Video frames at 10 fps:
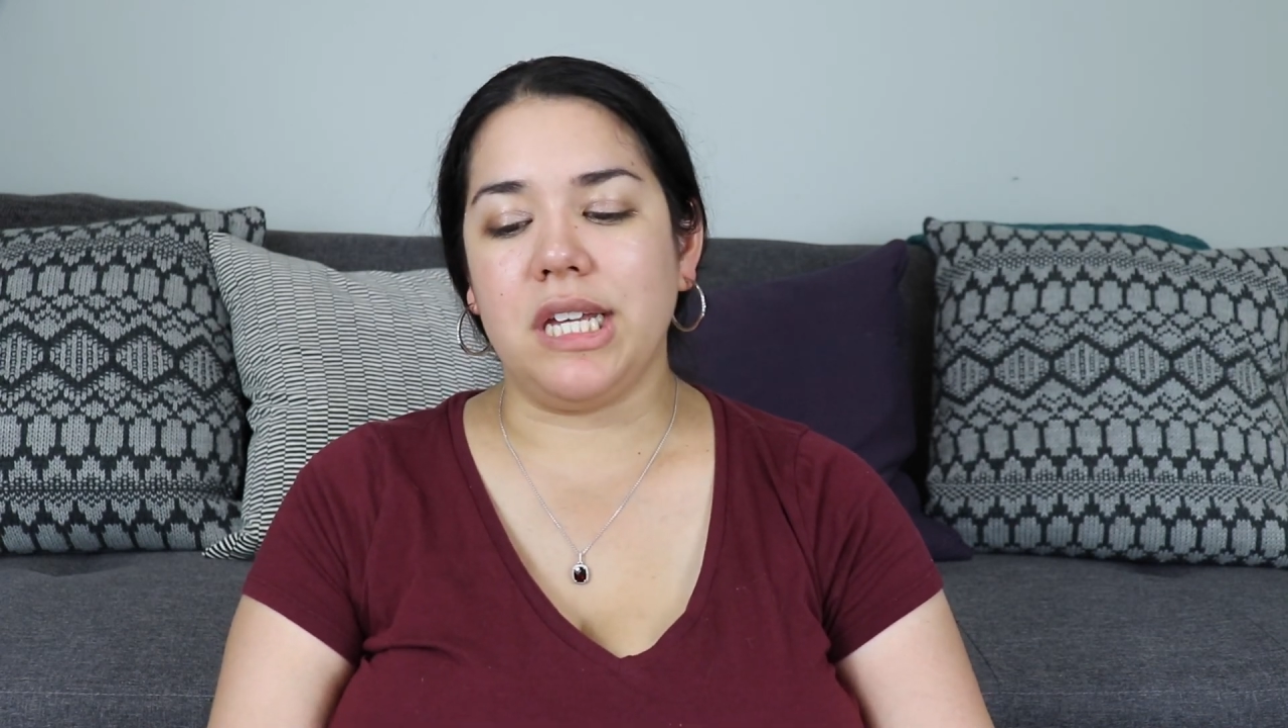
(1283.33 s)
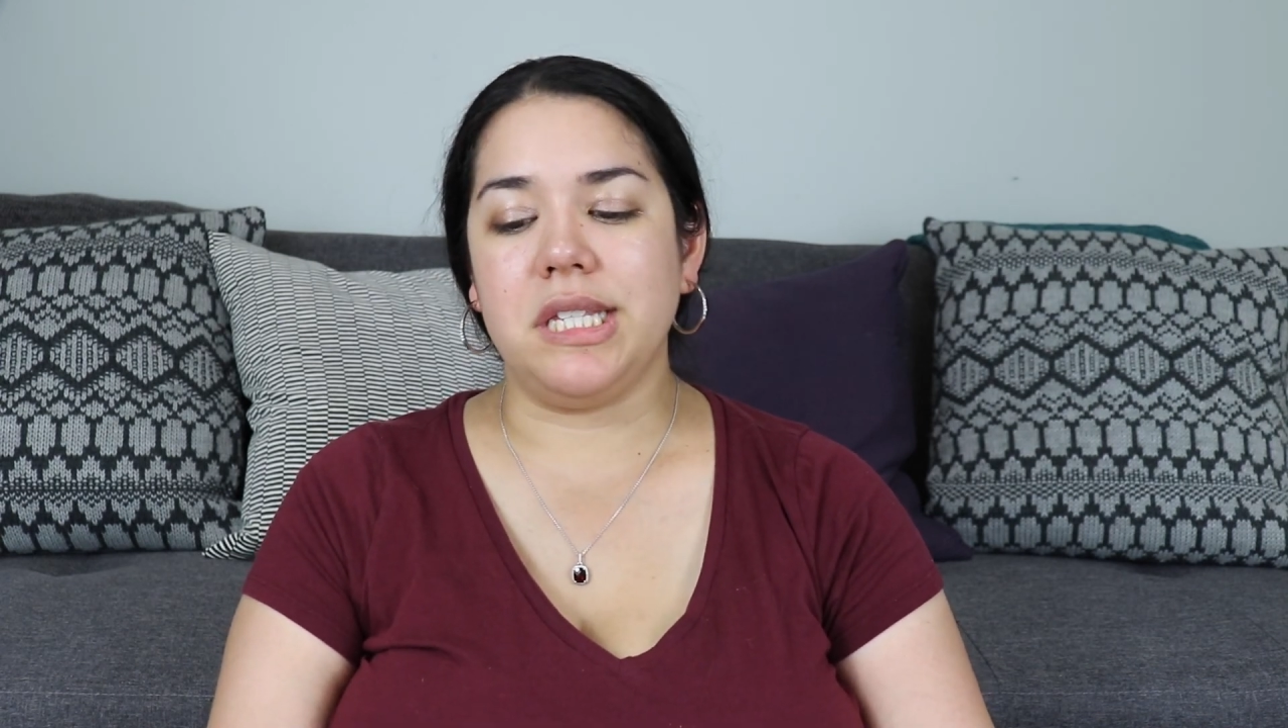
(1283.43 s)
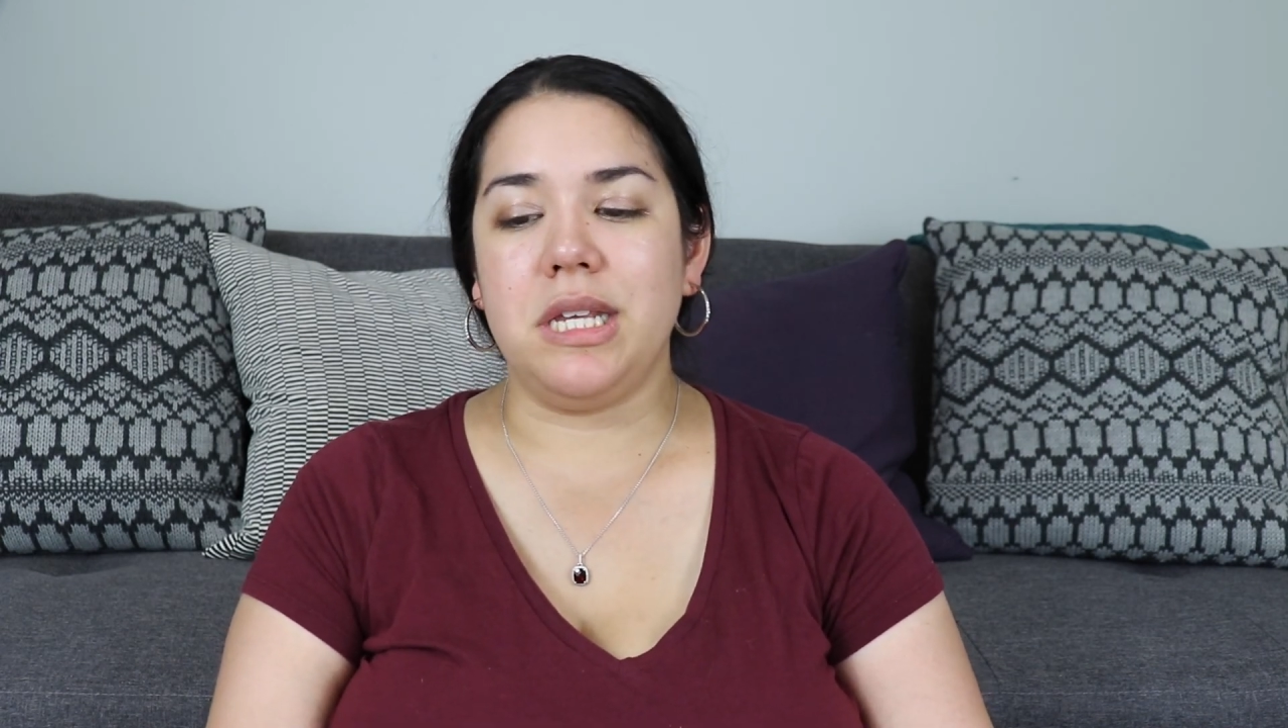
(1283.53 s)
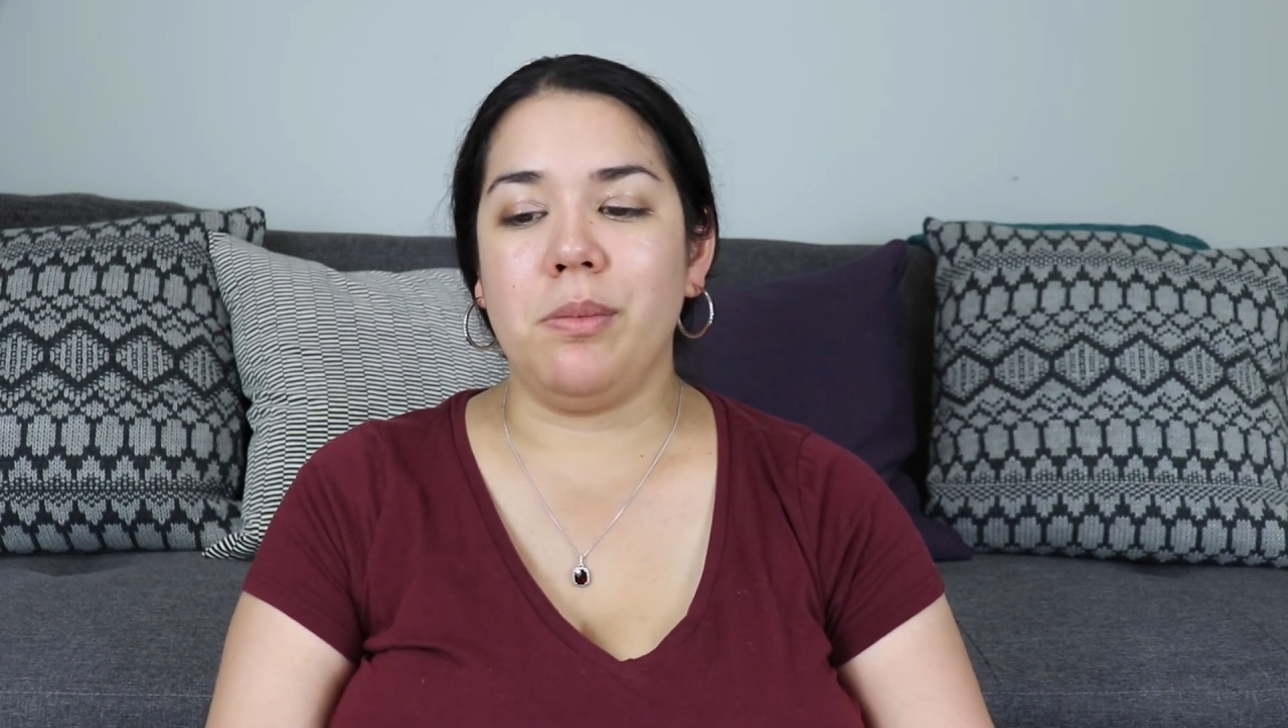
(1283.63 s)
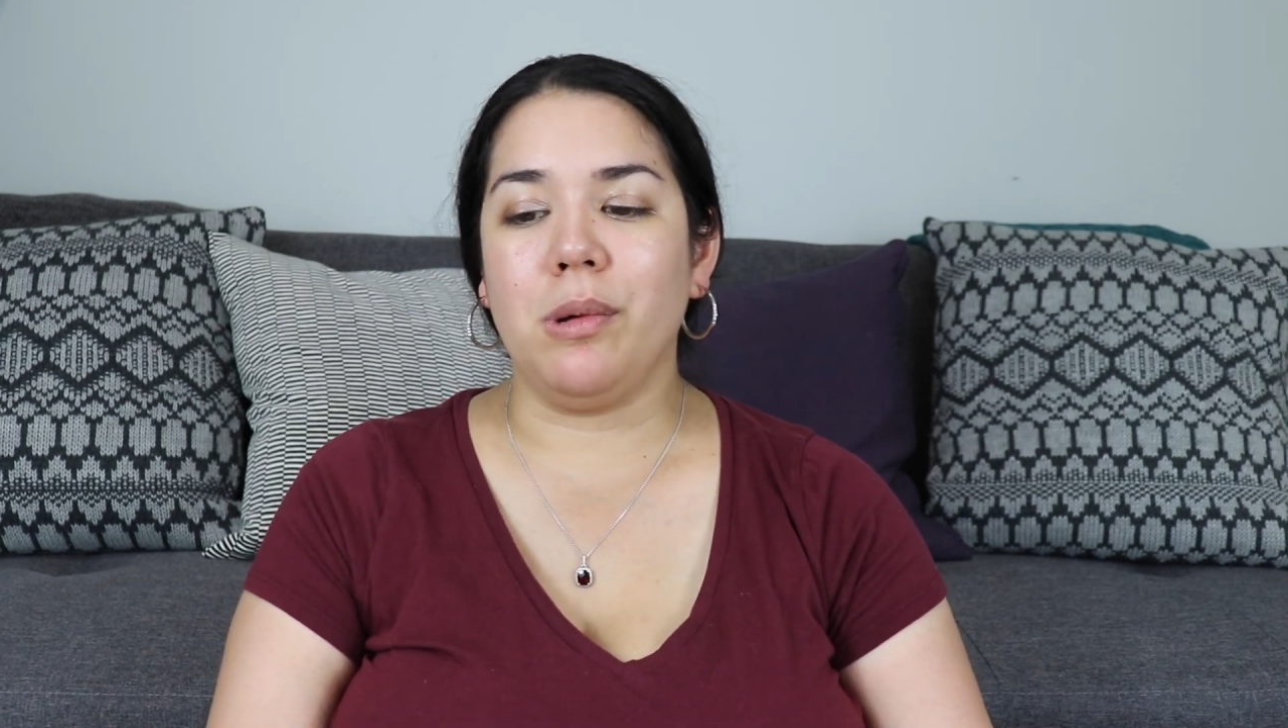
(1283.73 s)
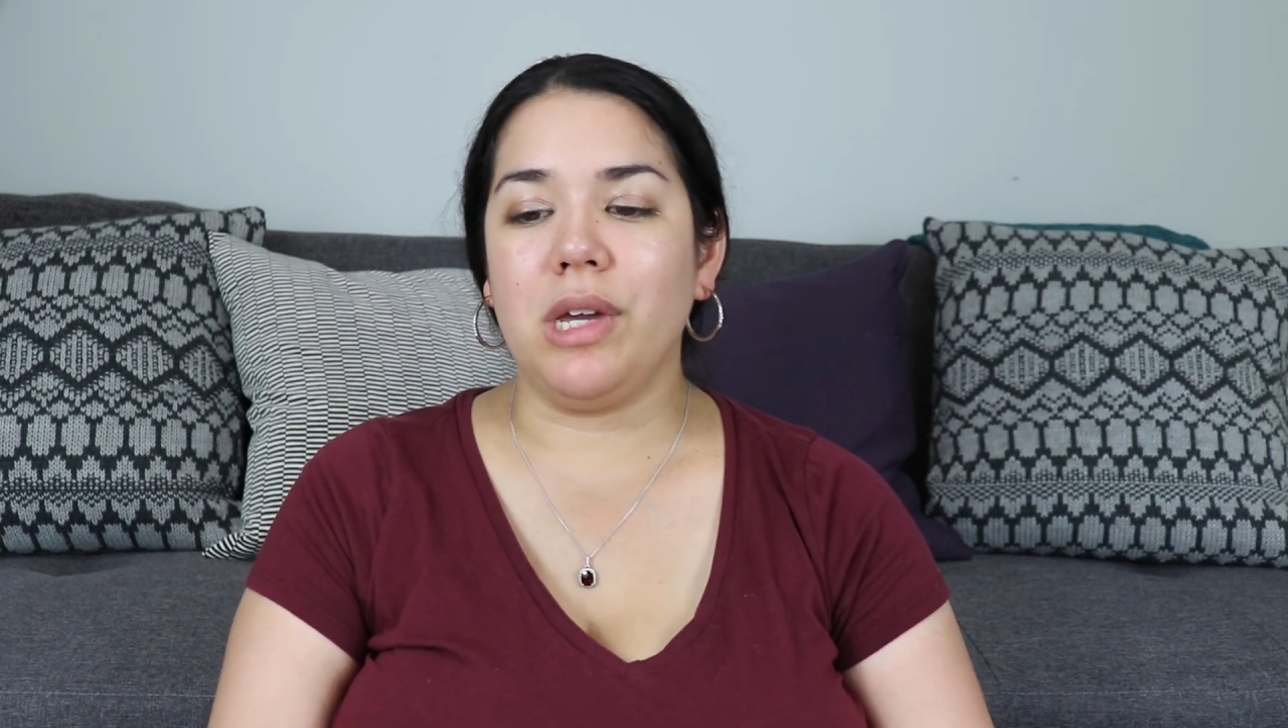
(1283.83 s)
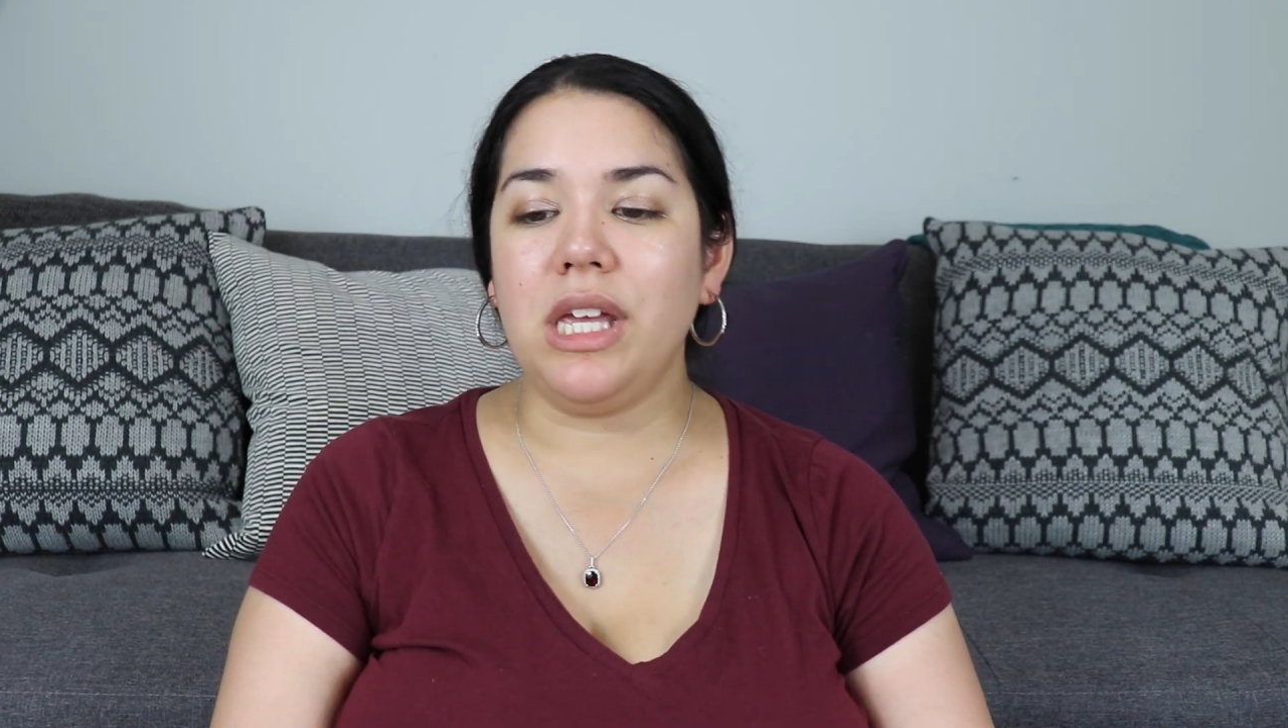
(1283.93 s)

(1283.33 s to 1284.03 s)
a deeper